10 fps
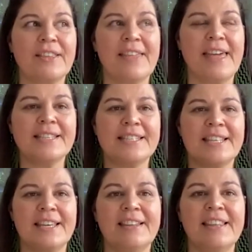that's
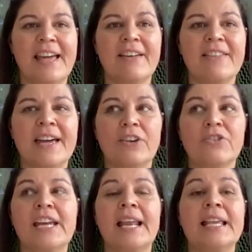the that they're
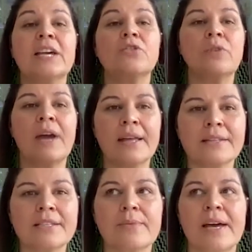creating a
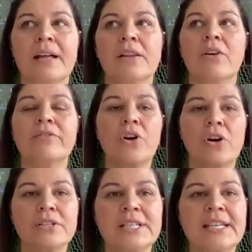groundswell of
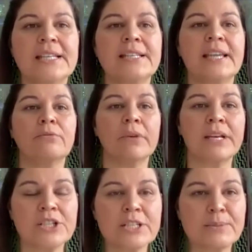content that
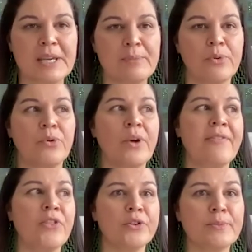reaches people
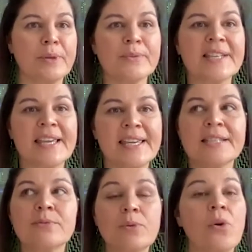and those people say
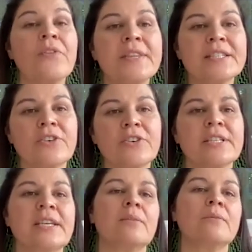yes we want this
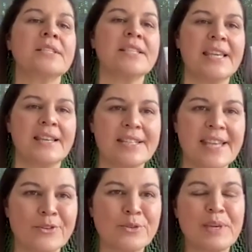content which then
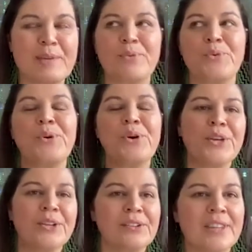tells people
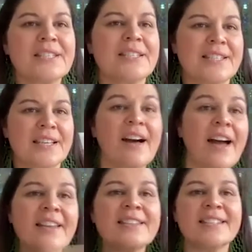this is the
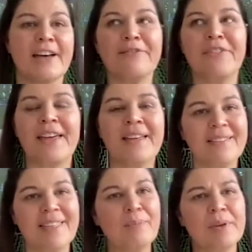kind of stuff that
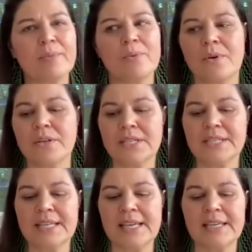that people want to
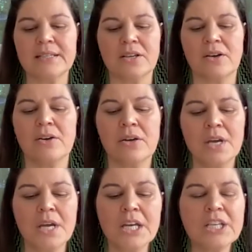see so
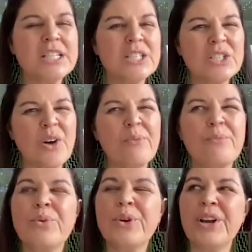it's so
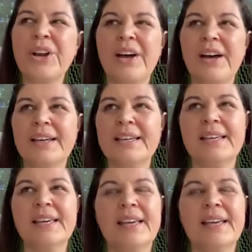important i, I